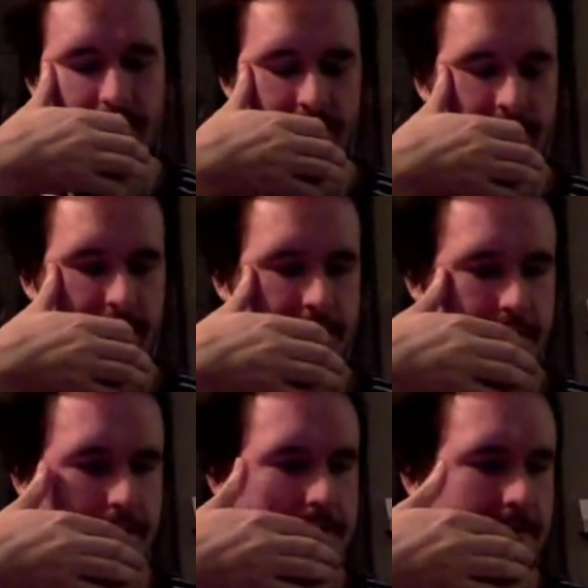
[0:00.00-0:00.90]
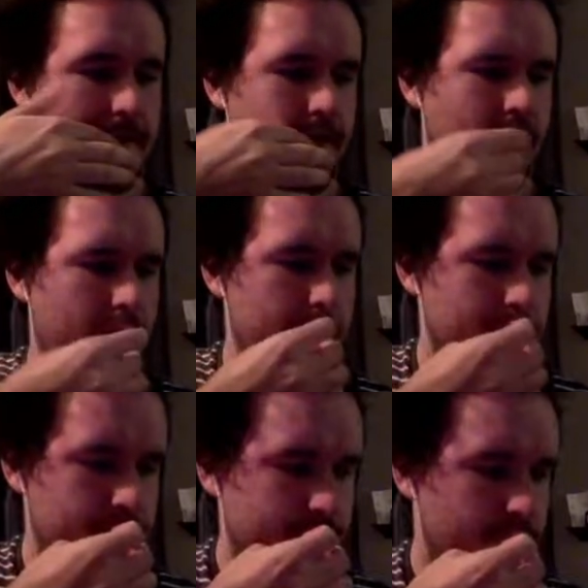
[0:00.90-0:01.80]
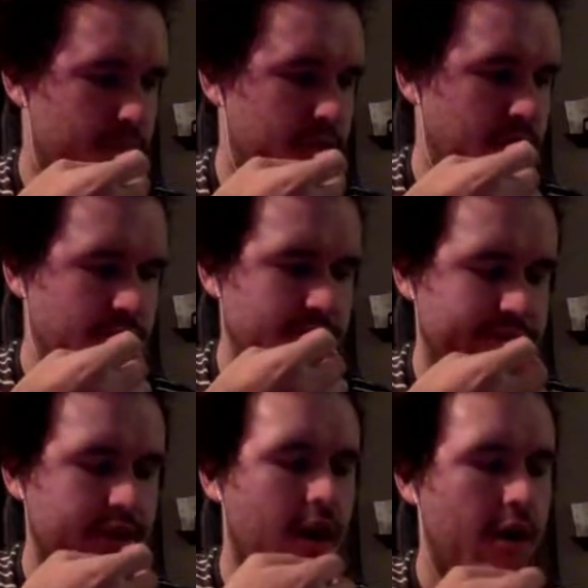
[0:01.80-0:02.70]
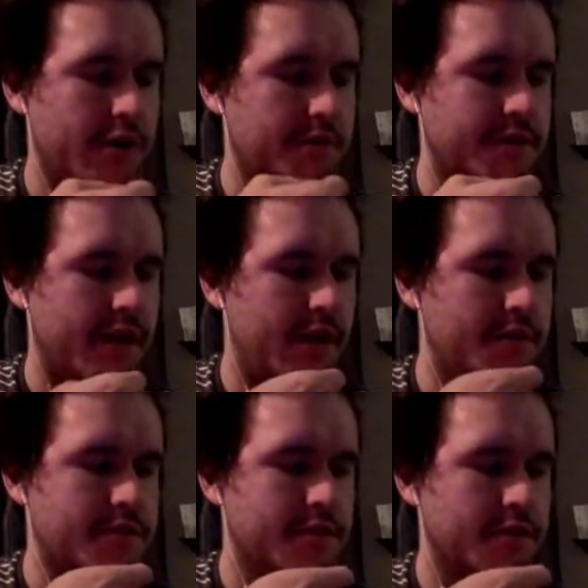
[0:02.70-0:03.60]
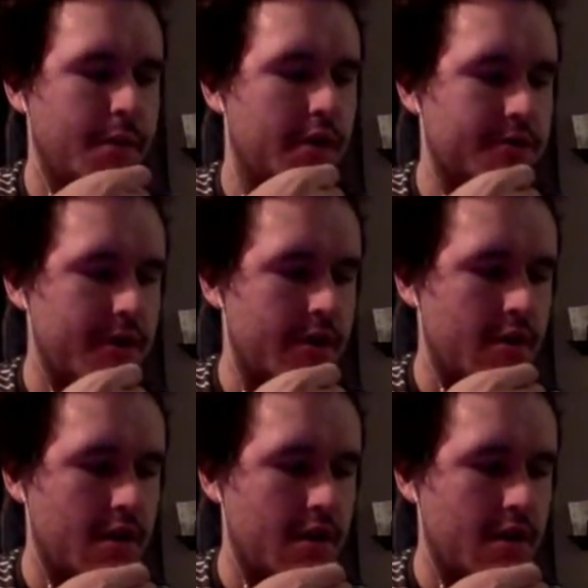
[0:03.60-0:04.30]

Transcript: Yeah, fair enough. You use the cognitive styles in your model, right?